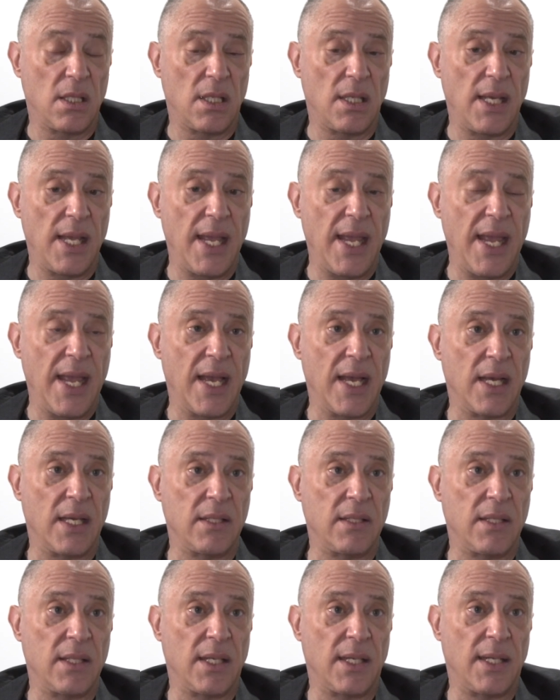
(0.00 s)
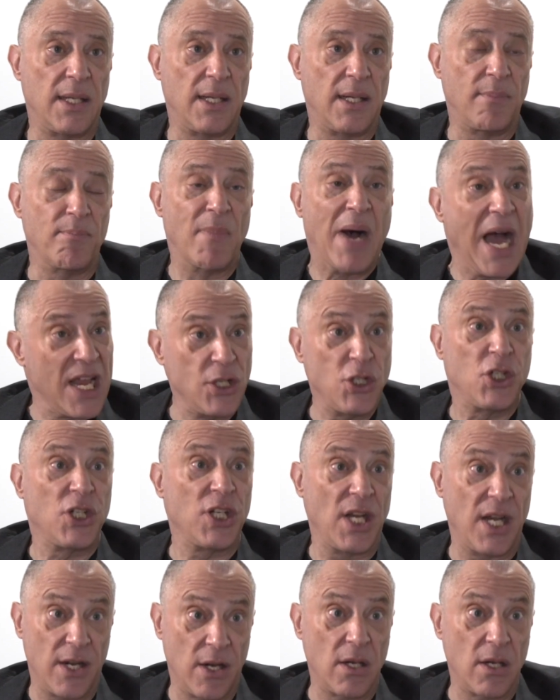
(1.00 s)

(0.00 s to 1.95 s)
and mind share